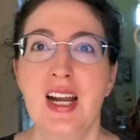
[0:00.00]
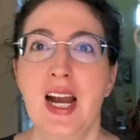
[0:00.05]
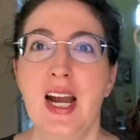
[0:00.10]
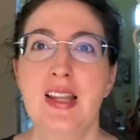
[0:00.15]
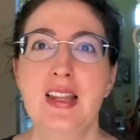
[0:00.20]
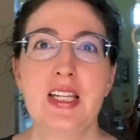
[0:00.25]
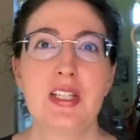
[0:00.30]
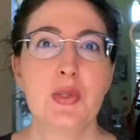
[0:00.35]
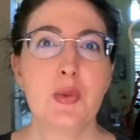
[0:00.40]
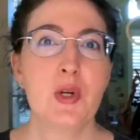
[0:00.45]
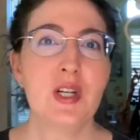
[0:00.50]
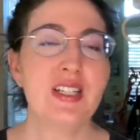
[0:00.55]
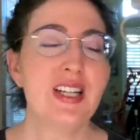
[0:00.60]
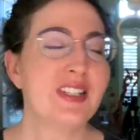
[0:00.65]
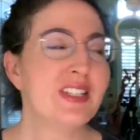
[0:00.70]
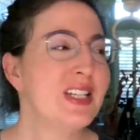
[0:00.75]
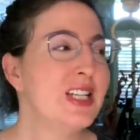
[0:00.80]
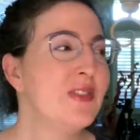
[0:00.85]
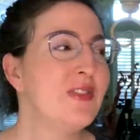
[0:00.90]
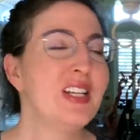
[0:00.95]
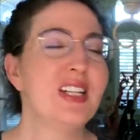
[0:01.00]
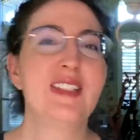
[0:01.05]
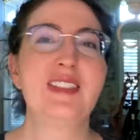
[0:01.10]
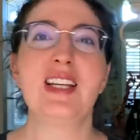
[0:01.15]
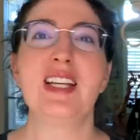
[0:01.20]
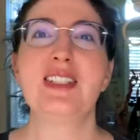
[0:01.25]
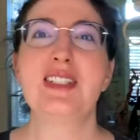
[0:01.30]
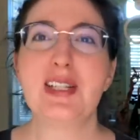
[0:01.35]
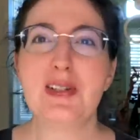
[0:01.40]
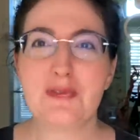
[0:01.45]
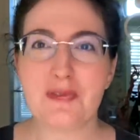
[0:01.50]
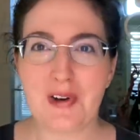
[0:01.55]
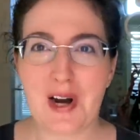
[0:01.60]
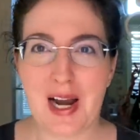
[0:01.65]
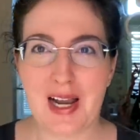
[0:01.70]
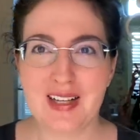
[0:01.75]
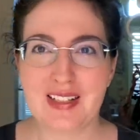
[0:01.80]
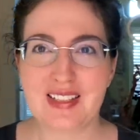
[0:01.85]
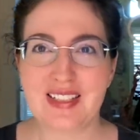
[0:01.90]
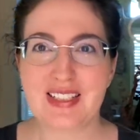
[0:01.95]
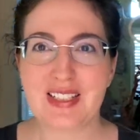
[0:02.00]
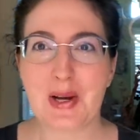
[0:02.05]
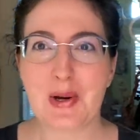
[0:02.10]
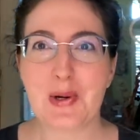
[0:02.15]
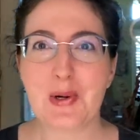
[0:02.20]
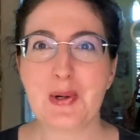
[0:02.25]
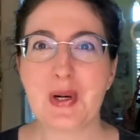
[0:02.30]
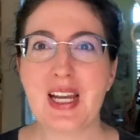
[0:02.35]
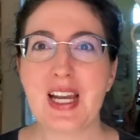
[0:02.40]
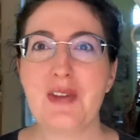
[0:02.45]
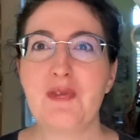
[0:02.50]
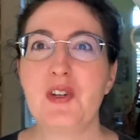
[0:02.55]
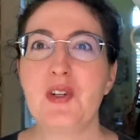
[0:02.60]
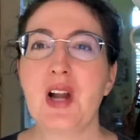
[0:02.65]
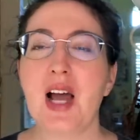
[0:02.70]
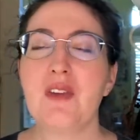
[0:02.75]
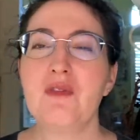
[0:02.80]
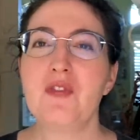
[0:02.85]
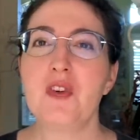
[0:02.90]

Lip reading: And this one doesn't even exist in France. So if you're not